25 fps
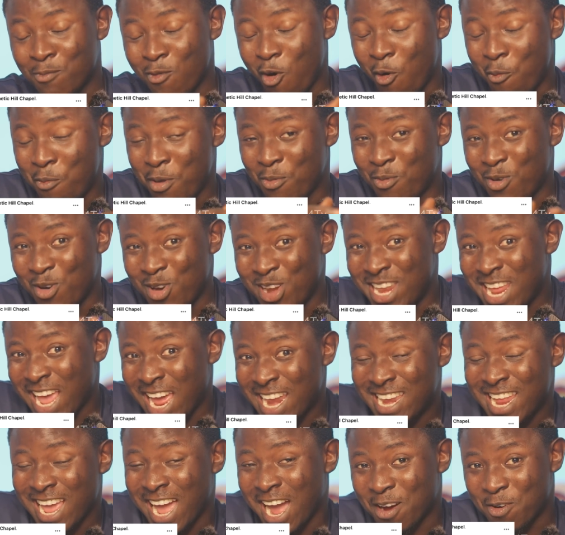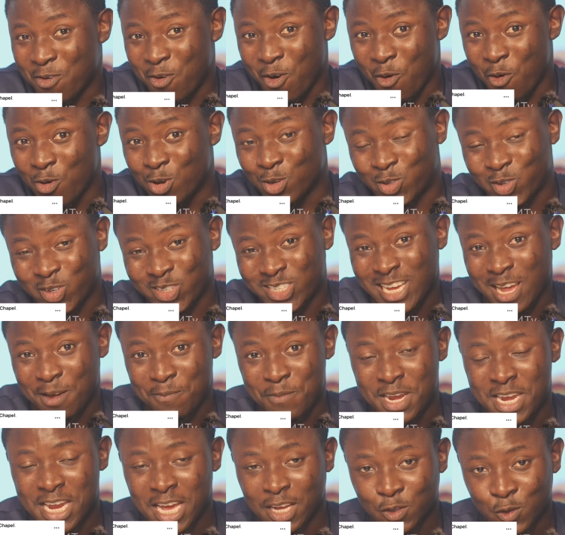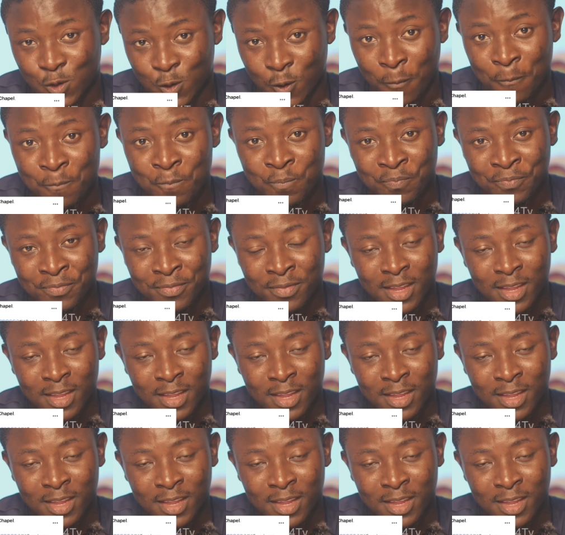movie, movie, dear, dear, grow social media. So, no.